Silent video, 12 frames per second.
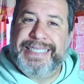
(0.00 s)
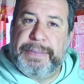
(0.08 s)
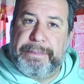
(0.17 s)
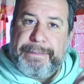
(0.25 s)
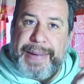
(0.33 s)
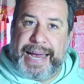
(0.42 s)
to
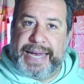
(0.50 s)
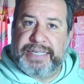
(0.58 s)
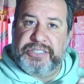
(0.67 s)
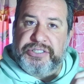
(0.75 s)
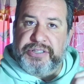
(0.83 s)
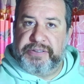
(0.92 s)

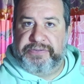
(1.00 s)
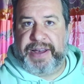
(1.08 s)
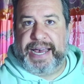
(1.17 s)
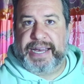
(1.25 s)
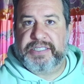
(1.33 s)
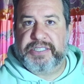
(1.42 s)
master the
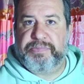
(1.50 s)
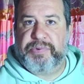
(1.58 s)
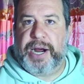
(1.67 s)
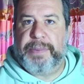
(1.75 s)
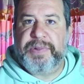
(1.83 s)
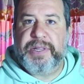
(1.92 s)
facts to
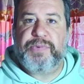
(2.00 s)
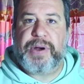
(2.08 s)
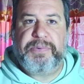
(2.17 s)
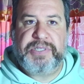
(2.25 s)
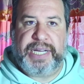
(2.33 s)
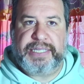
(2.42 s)
properly
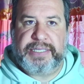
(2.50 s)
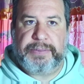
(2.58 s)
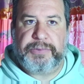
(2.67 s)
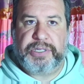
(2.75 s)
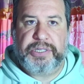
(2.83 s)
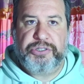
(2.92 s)
represent someone.